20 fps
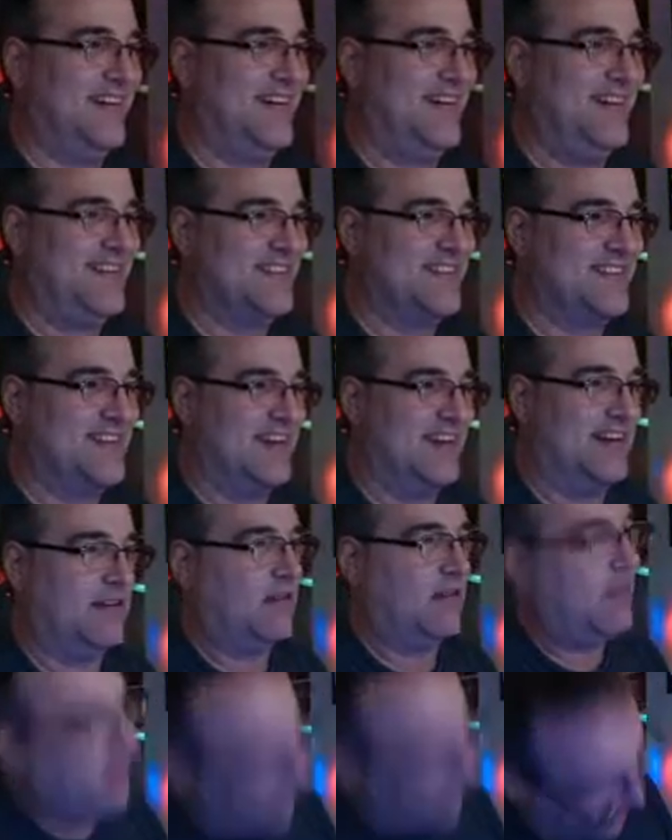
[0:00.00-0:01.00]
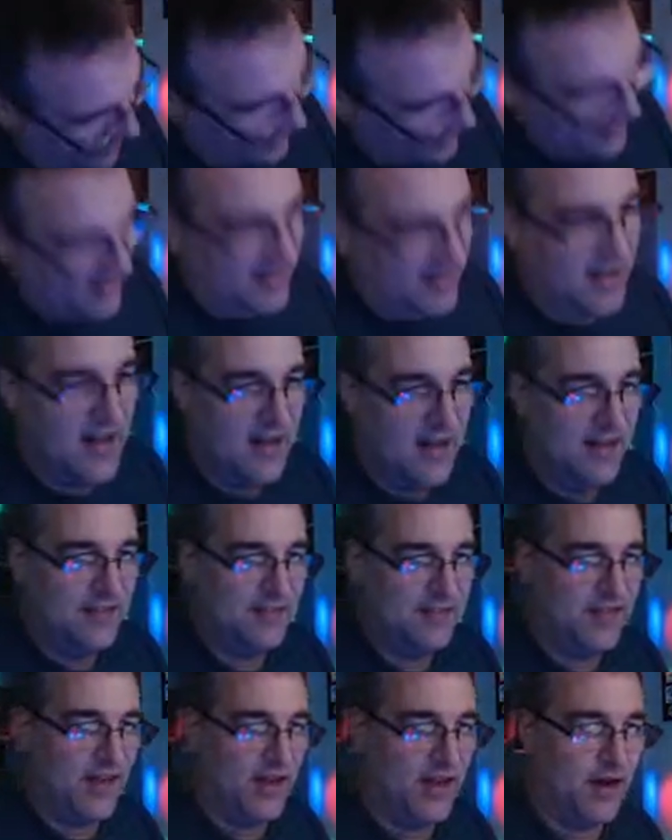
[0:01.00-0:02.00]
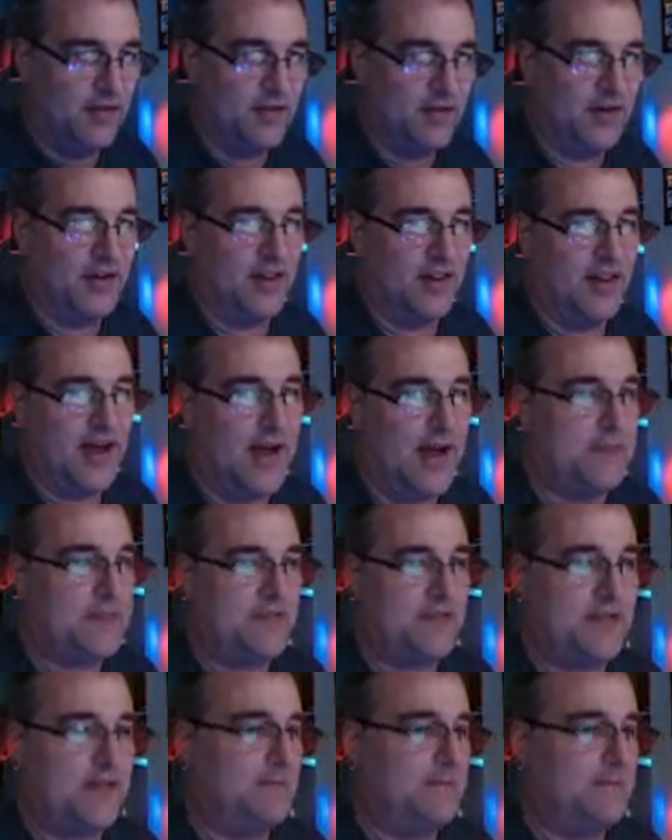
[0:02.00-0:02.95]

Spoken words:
Just like fell over, collapsed.